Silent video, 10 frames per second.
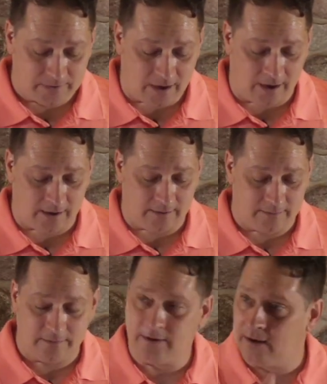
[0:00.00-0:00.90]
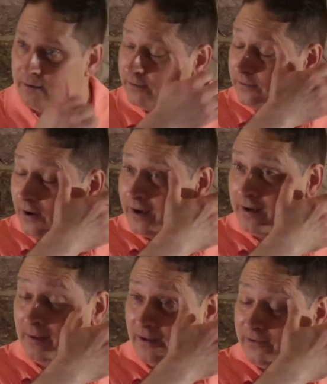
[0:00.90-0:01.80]

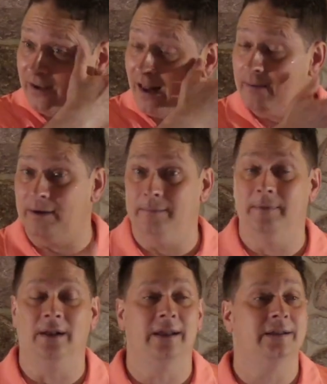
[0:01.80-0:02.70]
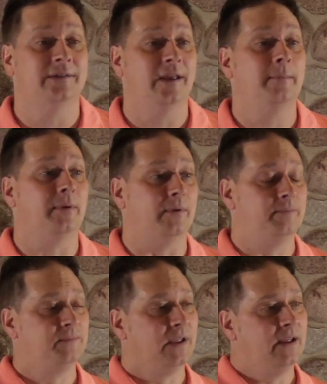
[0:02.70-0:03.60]
Talking about Solomon building the temple.
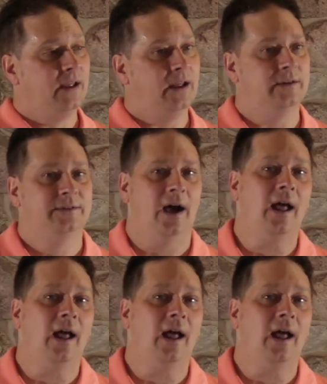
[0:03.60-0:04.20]
And